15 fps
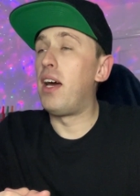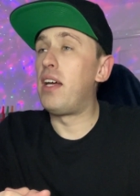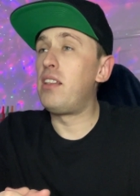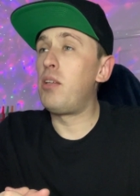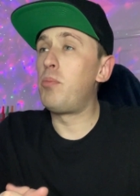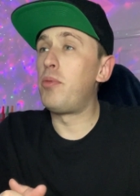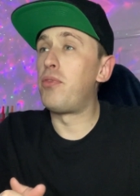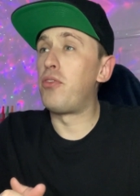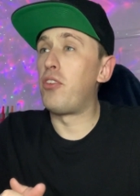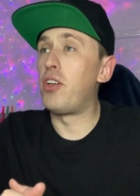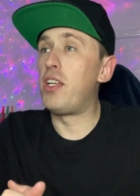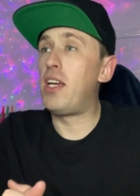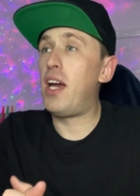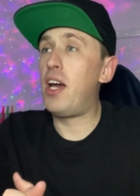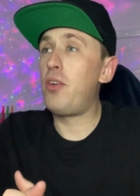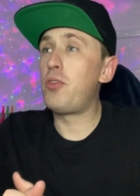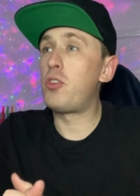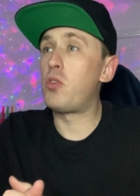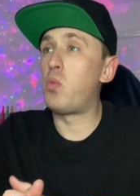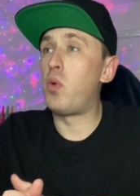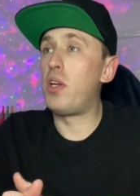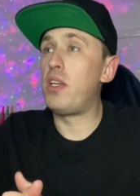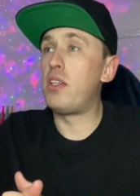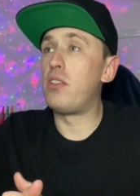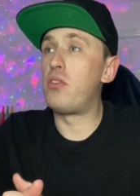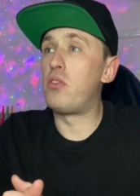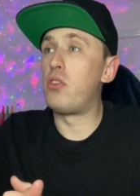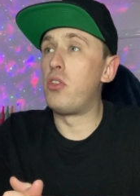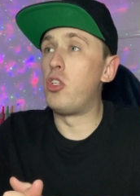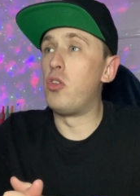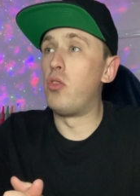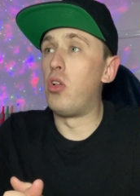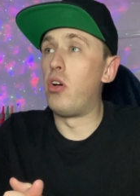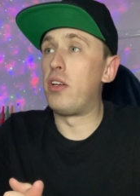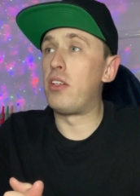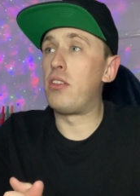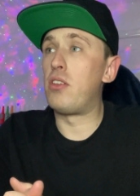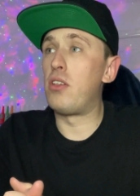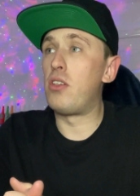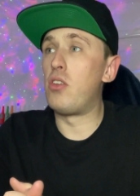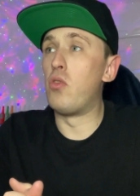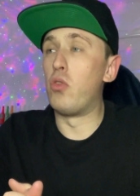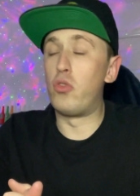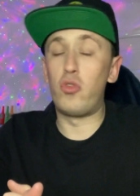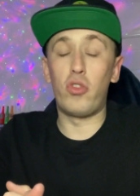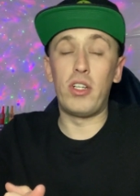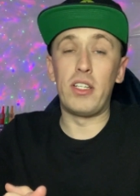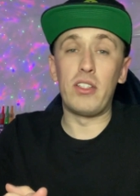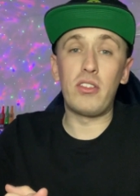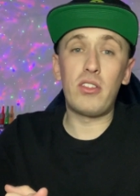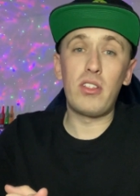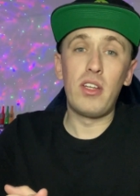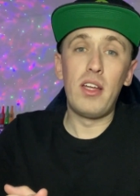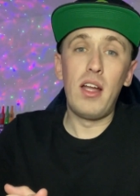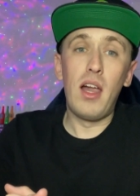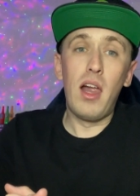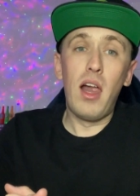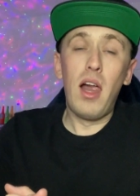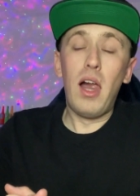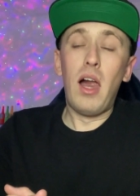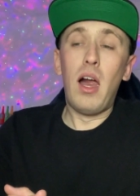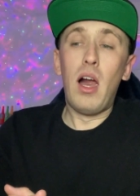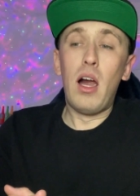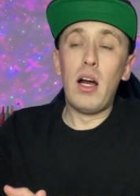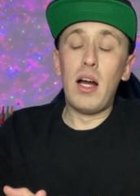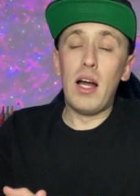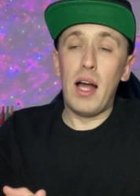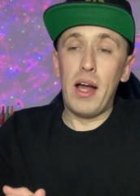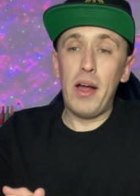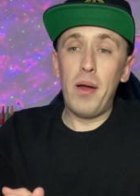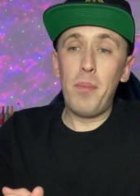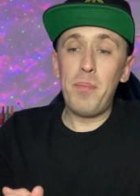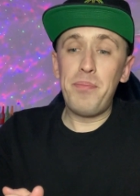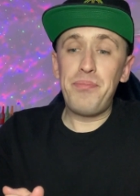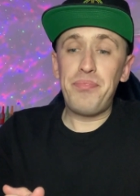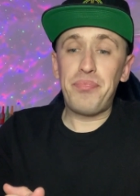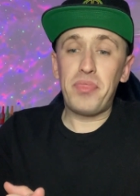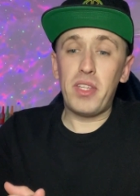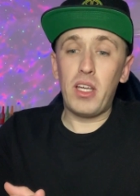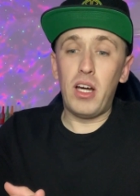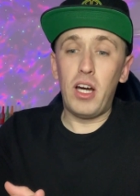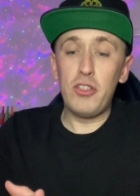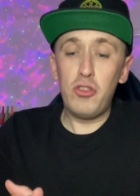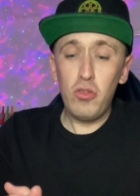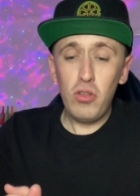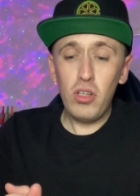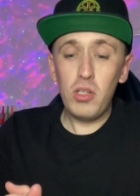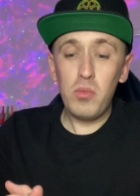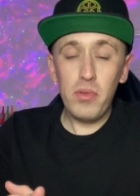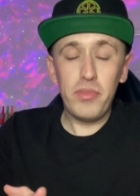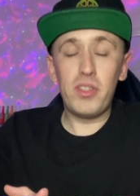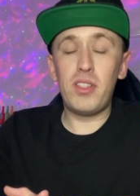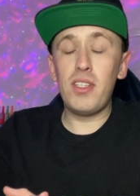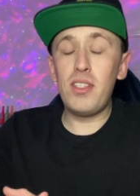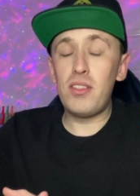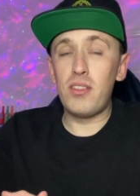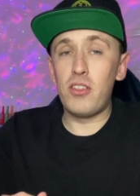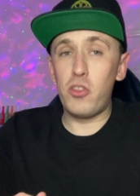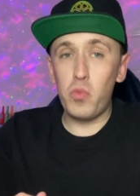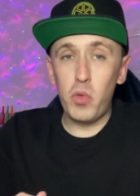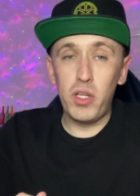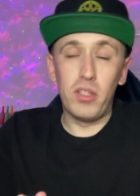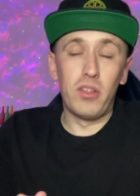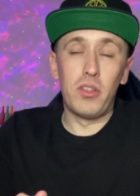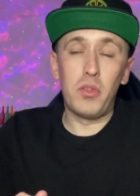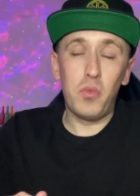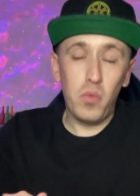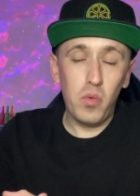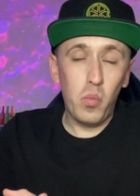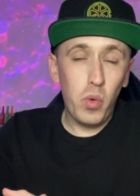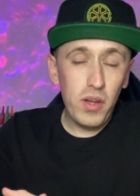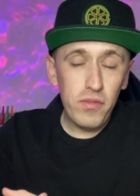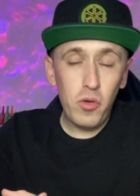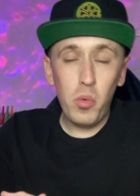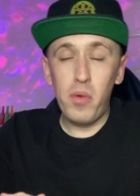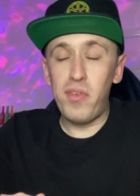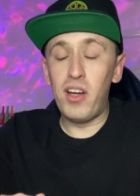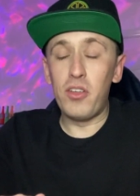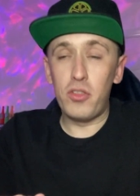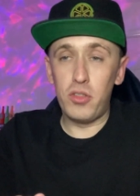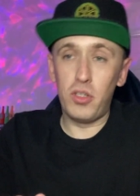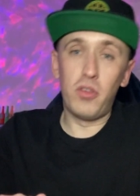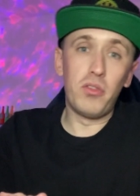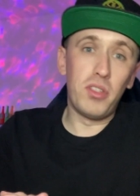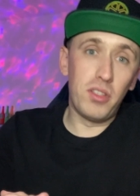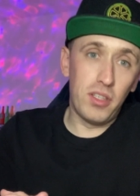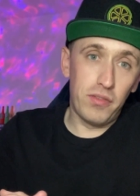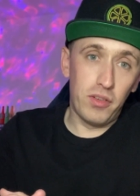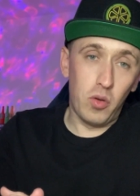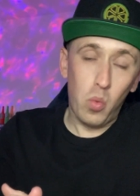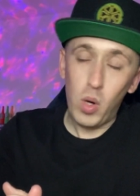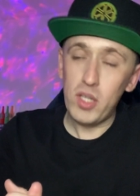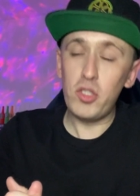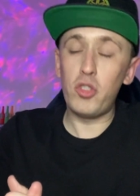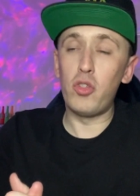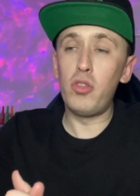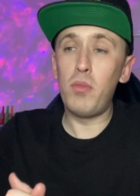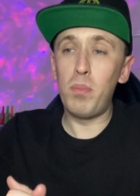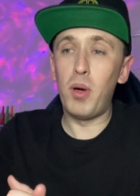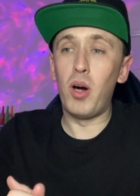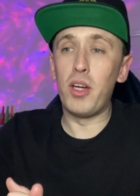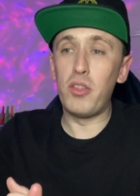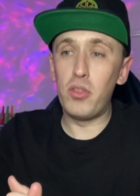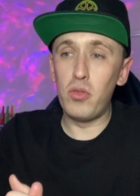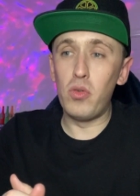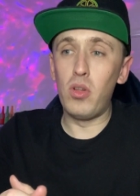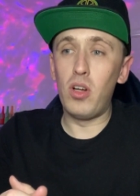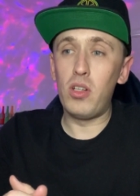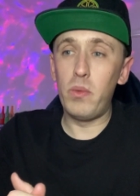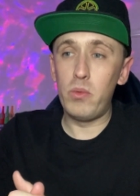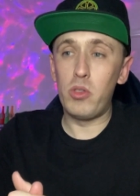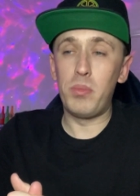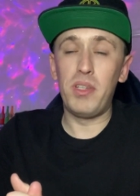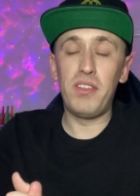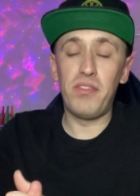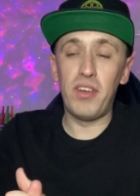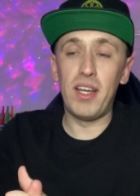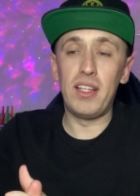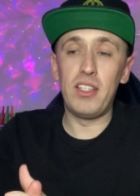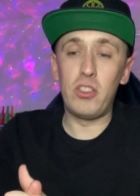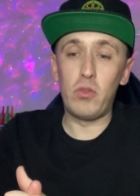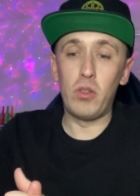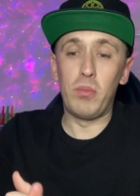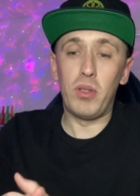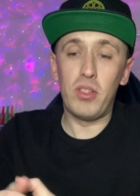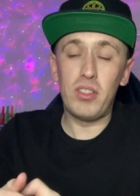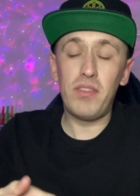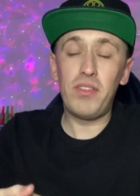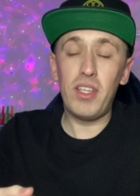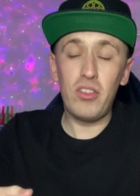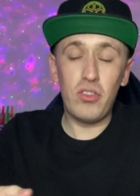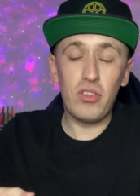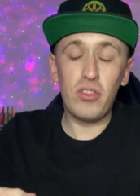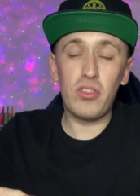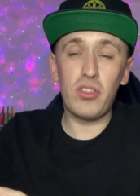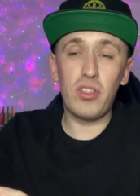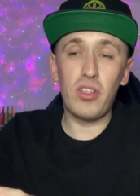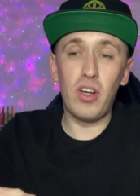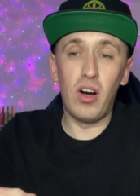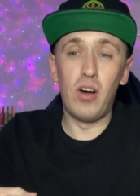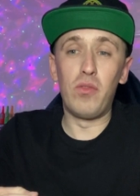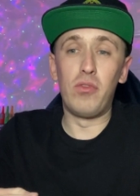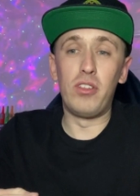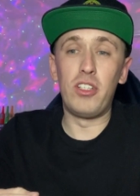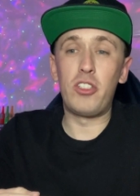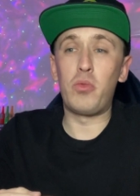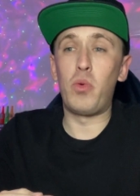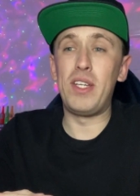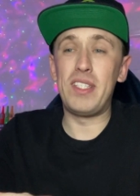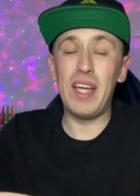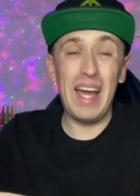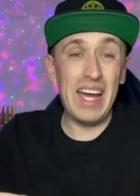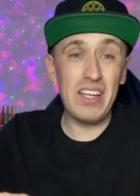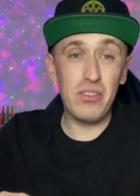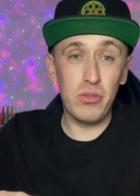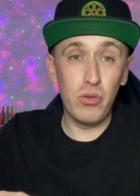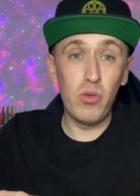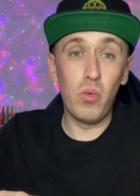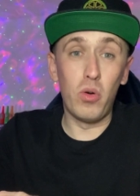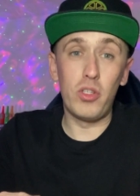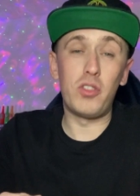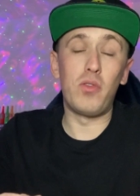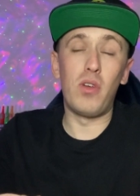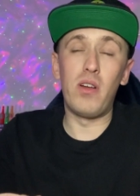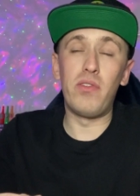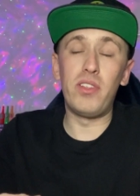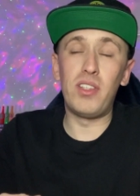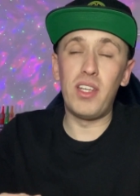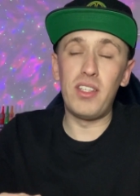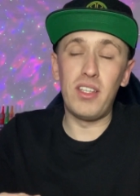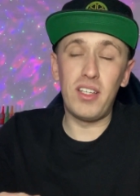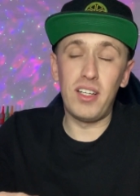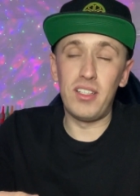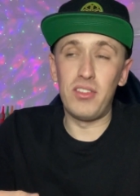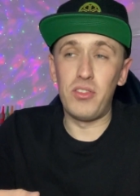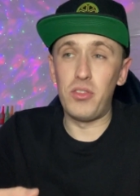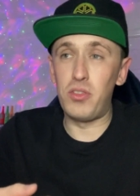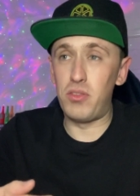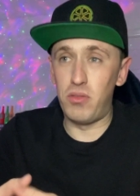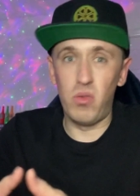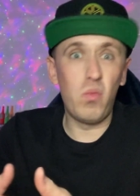And number three, how sweet do you like your drinks? Um, I do like them with a decent sweetness. With or without sugar is a different question, but I do like them to be fairly sweet because if they just aren't really sweet at all whatsoever, then you kind of just,